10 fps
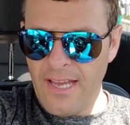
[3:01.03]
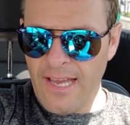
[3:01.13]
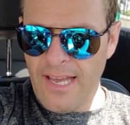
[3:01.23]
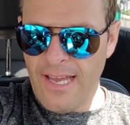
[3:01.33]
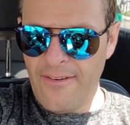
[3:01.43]

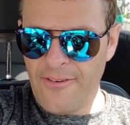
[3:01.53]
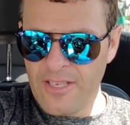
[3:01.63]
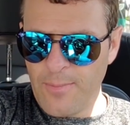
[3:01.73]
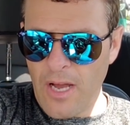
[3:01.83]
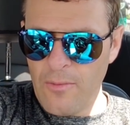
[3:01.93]

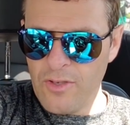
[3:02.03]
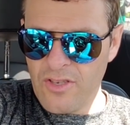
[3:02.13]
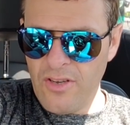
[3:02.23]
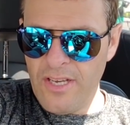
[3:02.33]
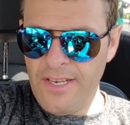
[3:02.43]
Fuss Pot was
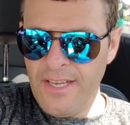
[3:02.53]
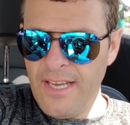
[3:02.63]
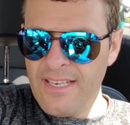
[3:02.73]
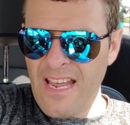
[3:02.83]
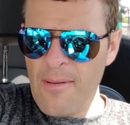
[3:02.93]
good.
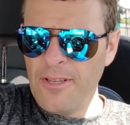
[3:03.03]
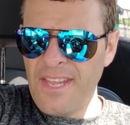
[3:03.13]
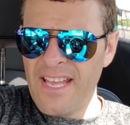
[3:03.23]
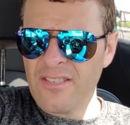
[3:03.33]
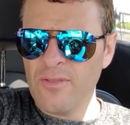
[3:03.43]
Time Old
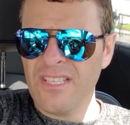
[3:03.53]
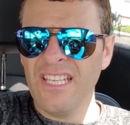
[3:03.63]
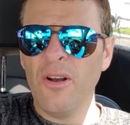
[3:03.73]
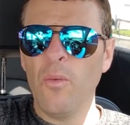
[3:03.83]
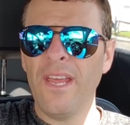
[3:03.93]
Dazzle was a
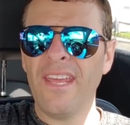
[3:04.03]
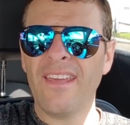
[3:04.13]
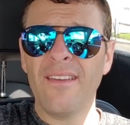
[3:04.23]
little weak.